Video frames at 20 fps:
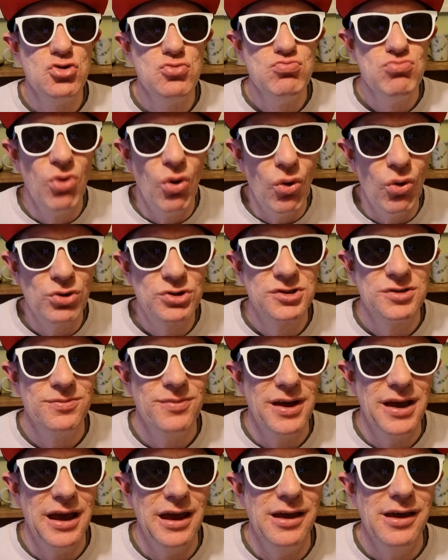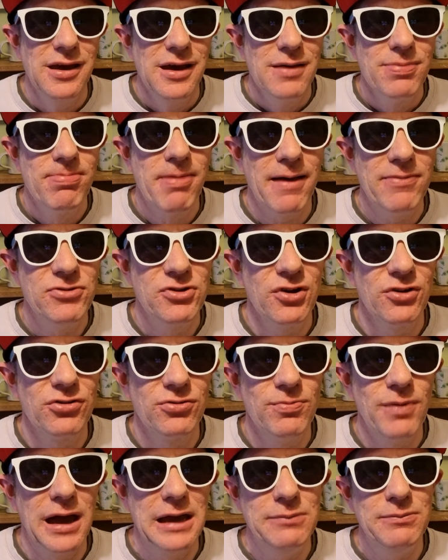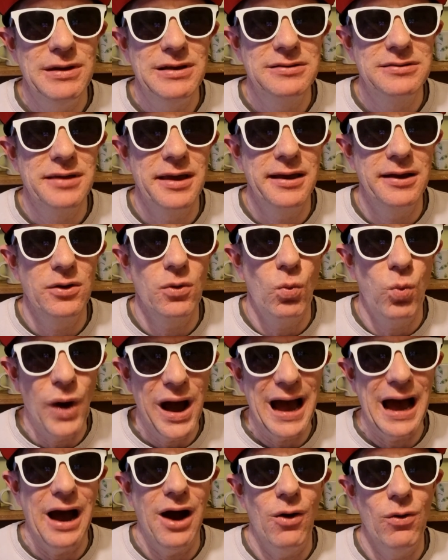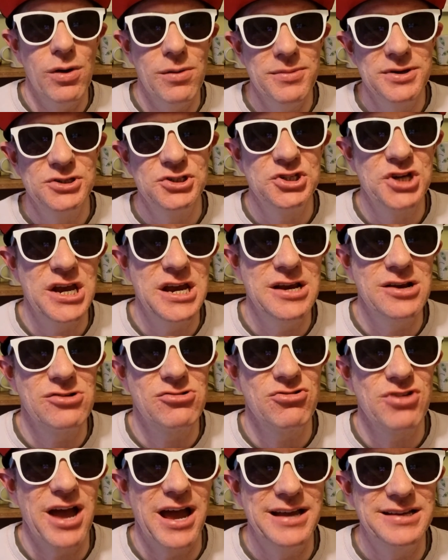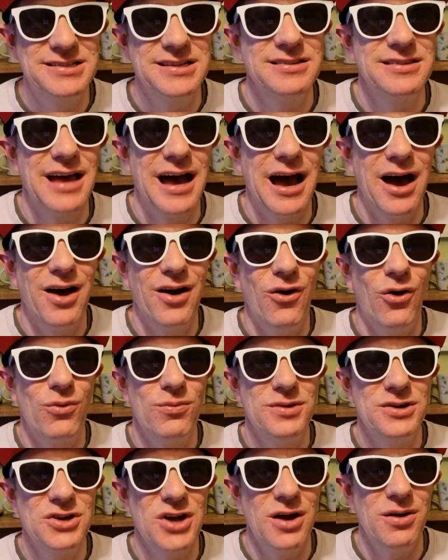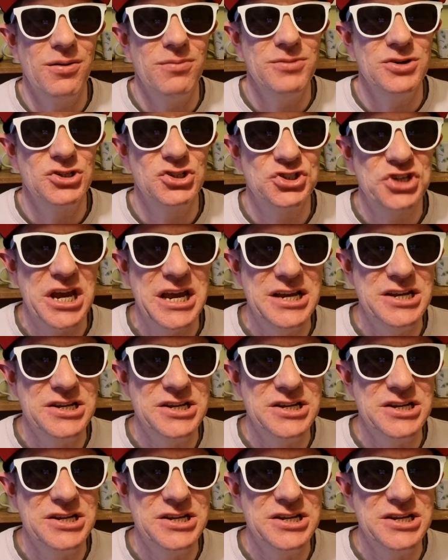more to me than just make me think, wow, a machine created that, or a machine